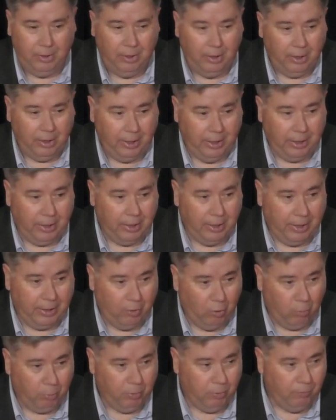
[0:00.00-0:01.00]
And I
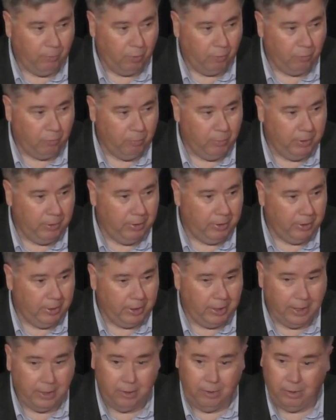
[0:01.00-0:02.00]
hope you'll vote for me
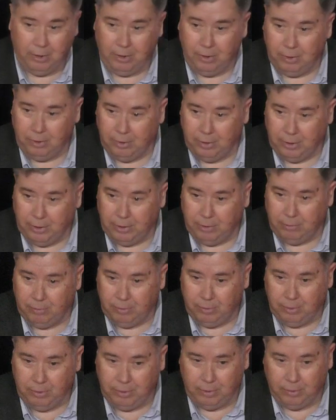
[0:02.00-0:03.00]
again in uh,
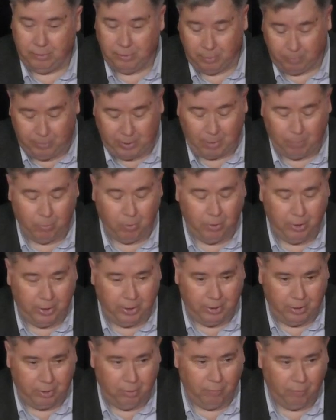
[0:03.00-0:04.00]
in September
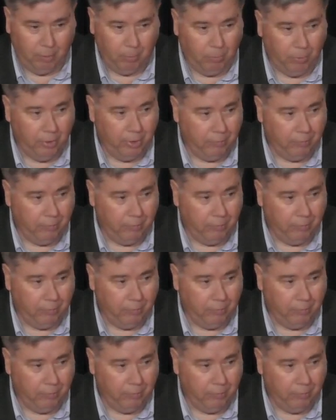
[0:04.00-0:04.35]
and then November.